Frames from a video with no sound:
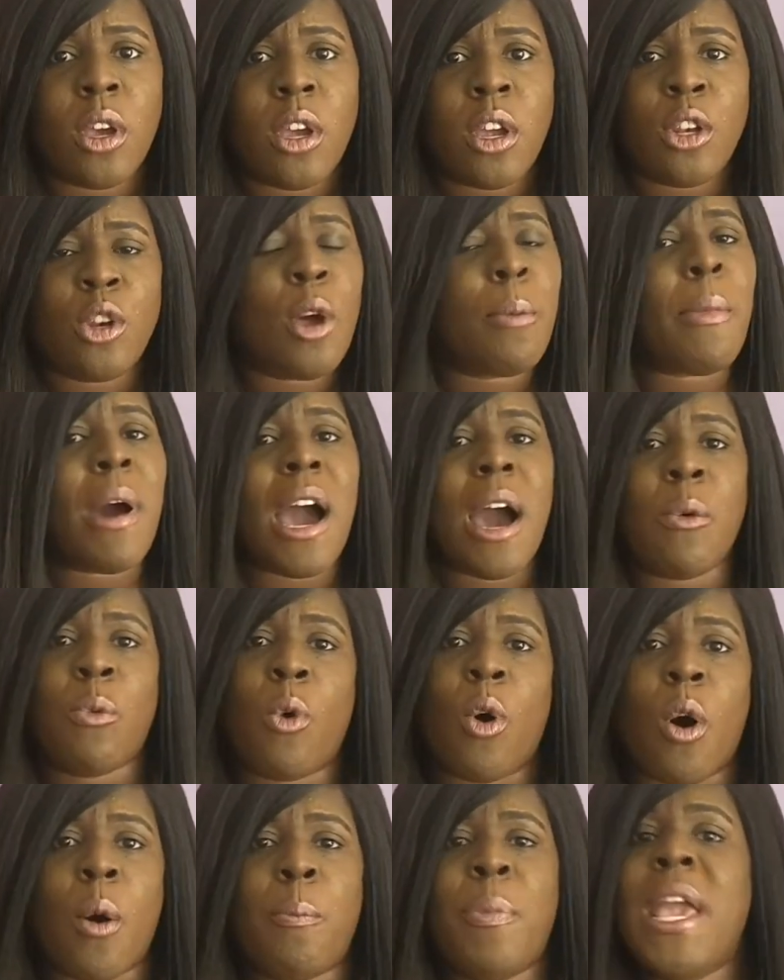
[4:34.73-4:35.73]
No matter
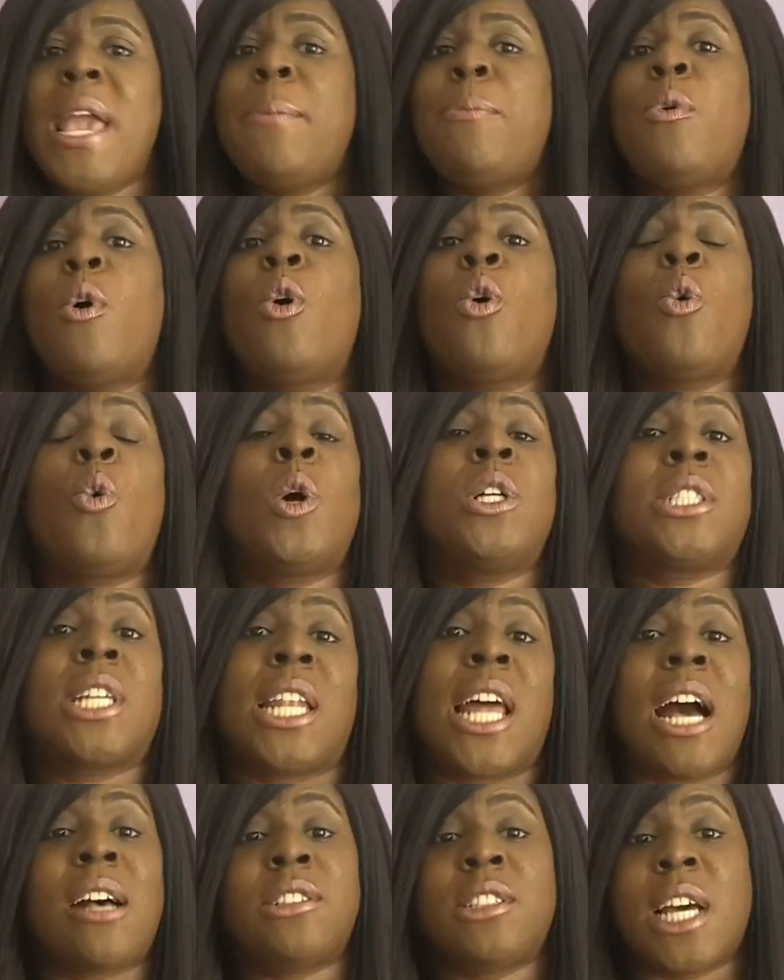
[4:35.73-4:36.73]
what. People are always going to
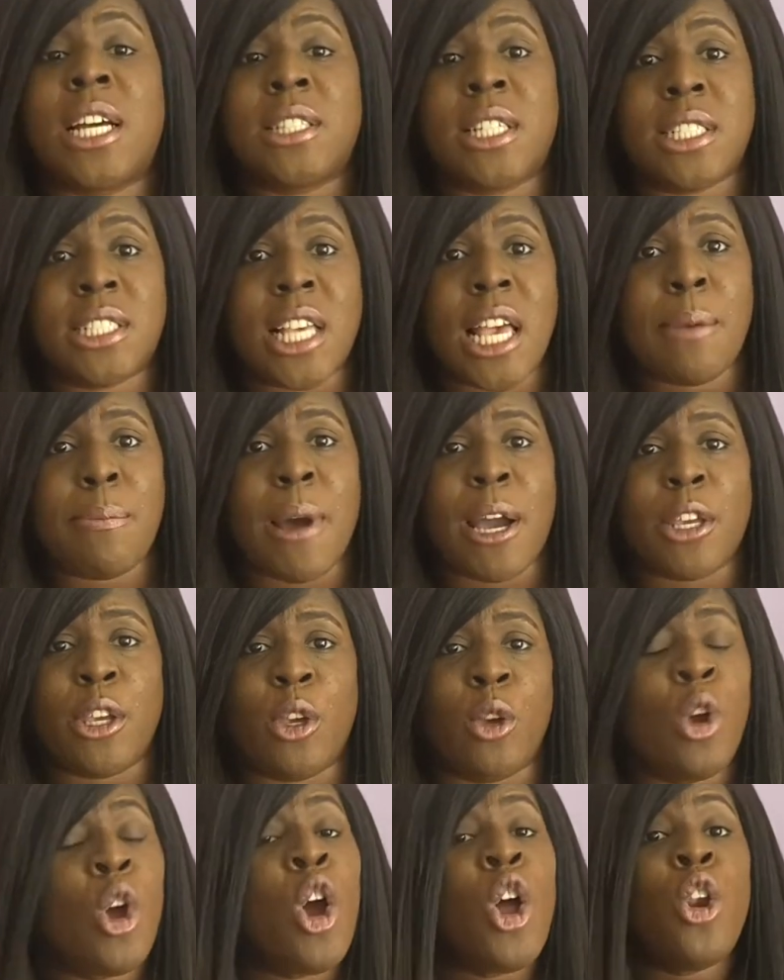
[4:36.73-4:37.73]
have something to say about you,
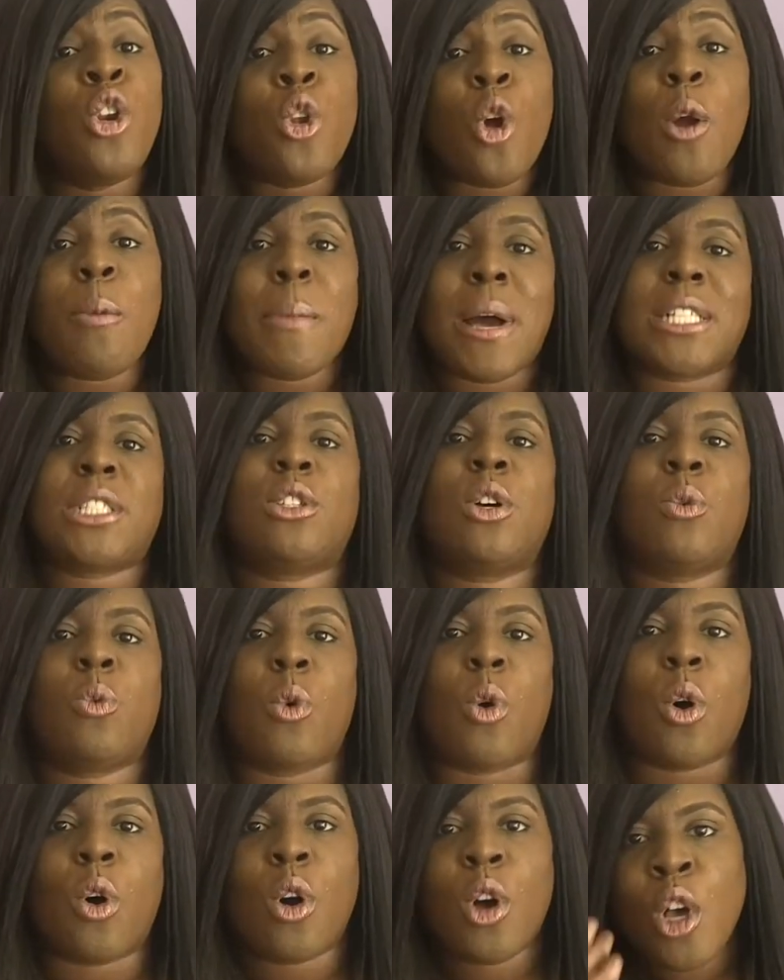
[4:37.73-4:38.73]
no matter
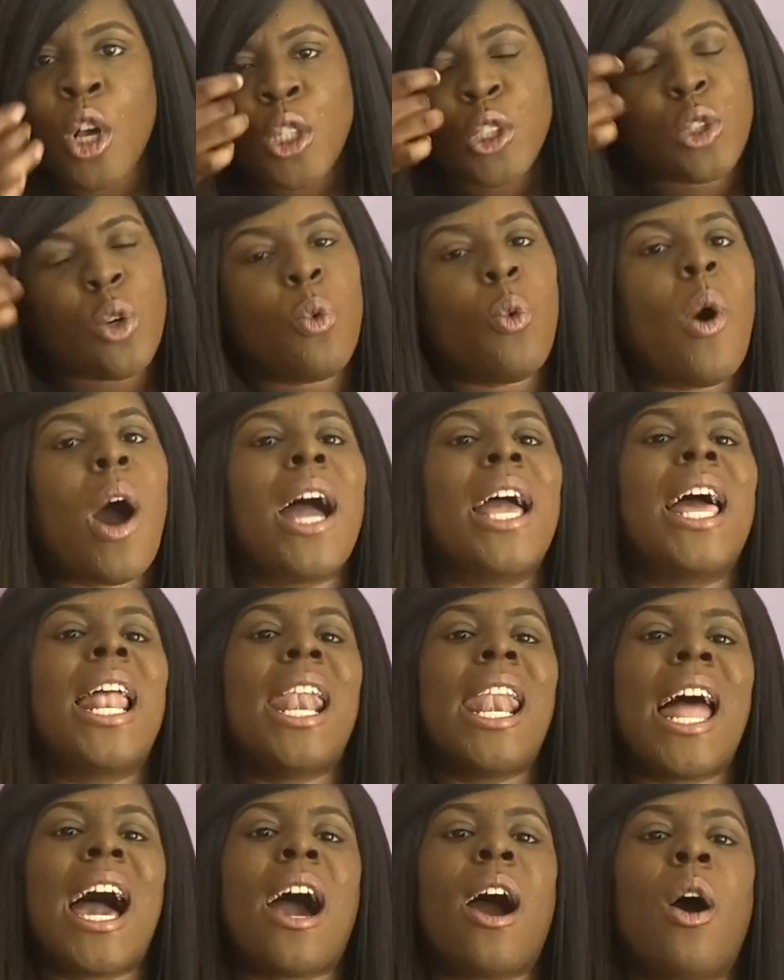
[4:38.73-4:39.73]
what. So why
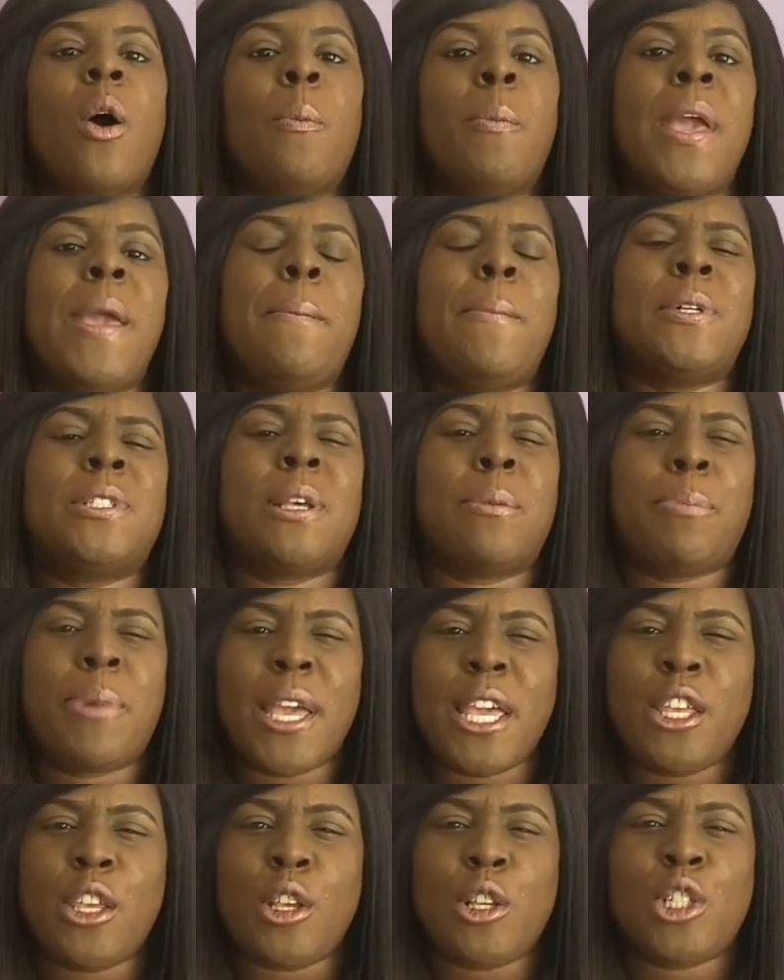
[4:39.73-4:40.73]
allow people's
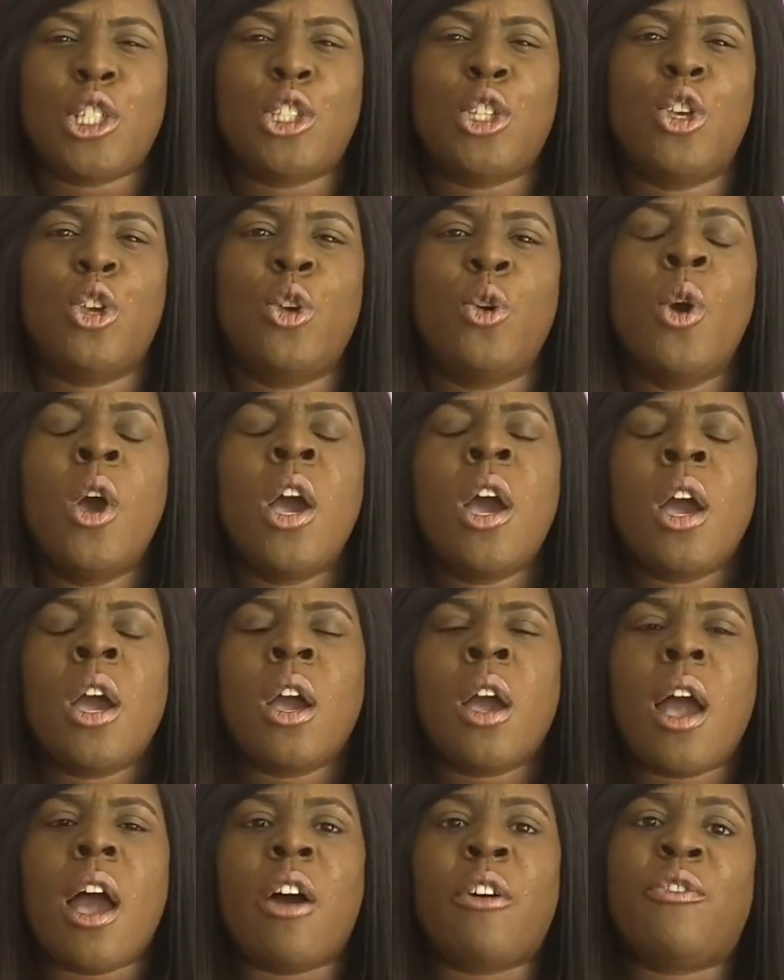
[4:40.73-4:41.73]
opinions to
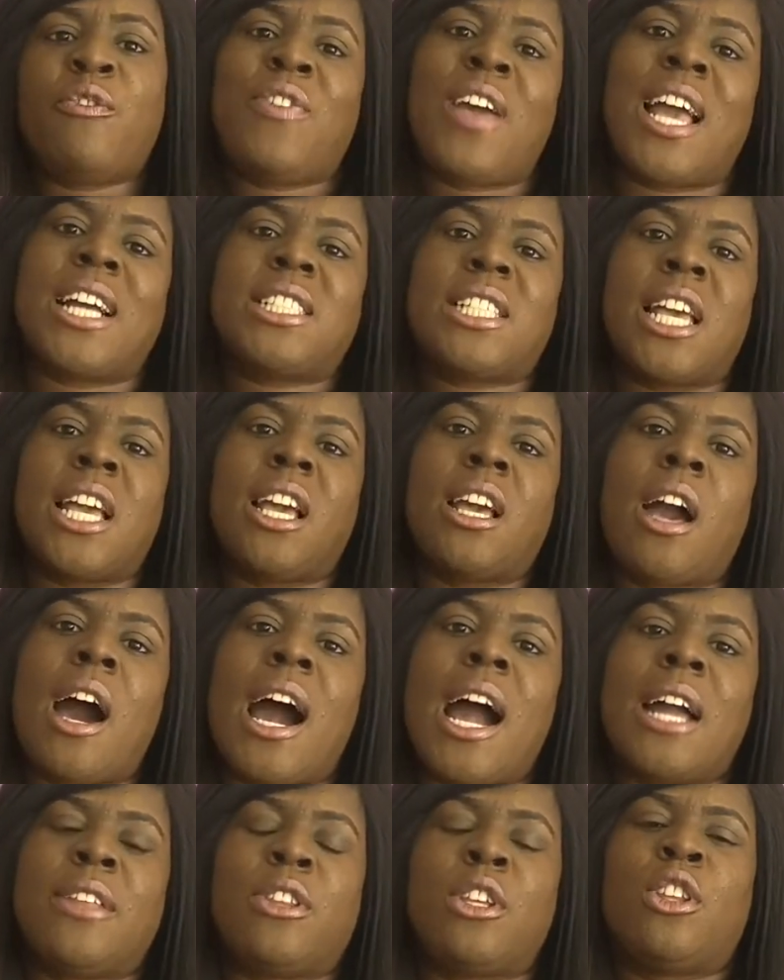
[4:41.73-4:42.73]
affect and
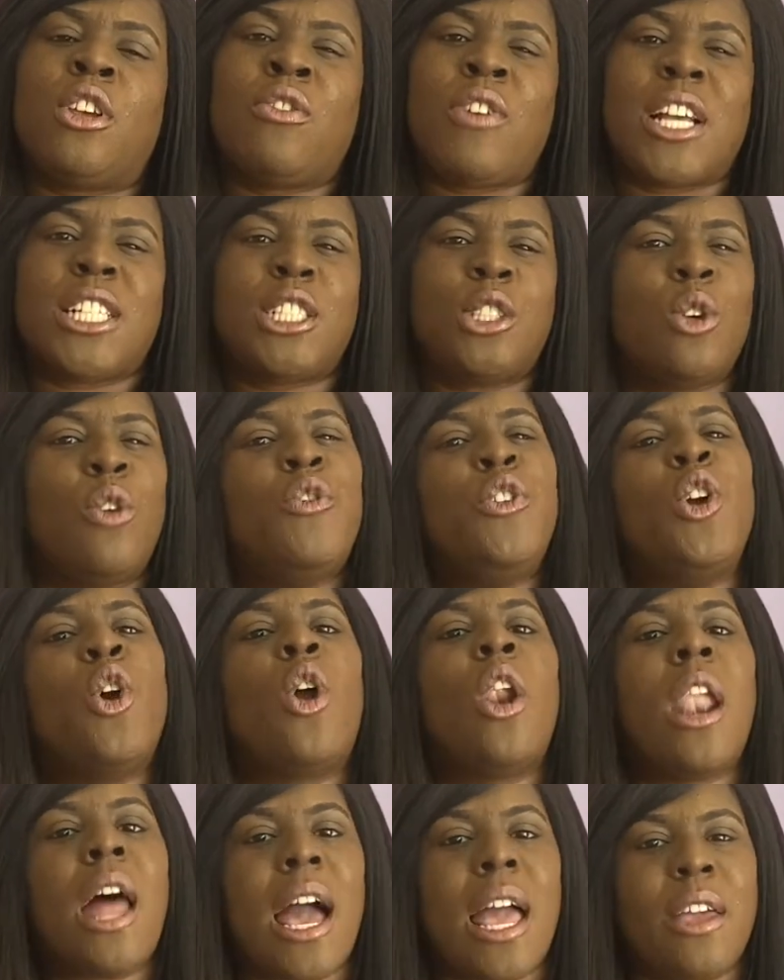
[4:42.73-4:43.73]
guide the direction of your
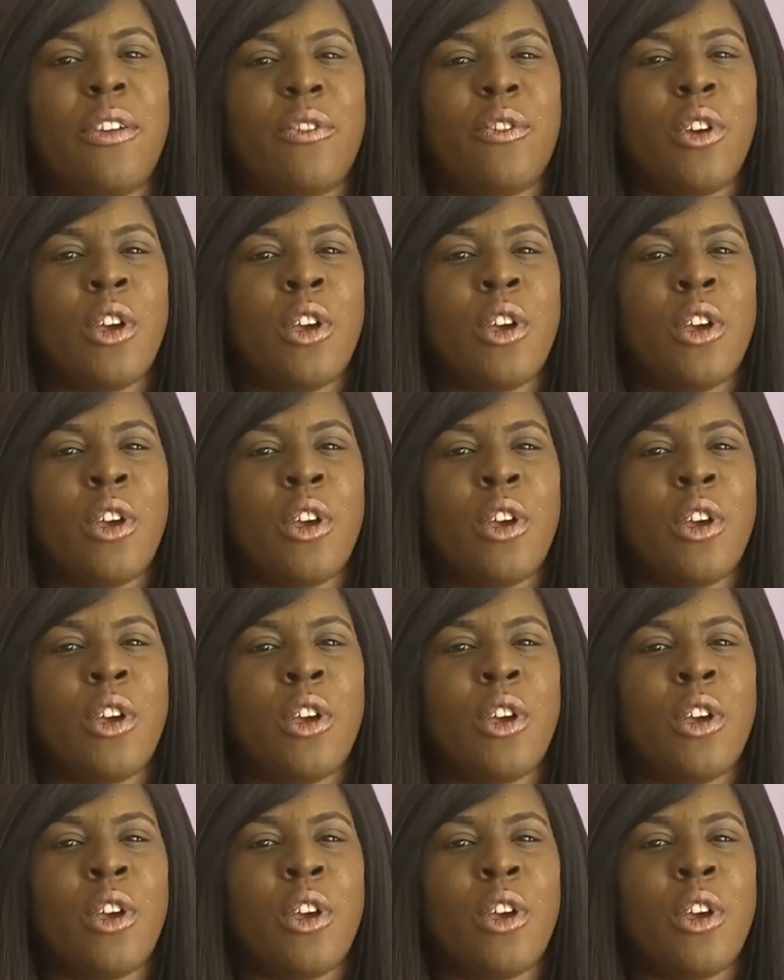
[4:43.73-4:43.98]
life?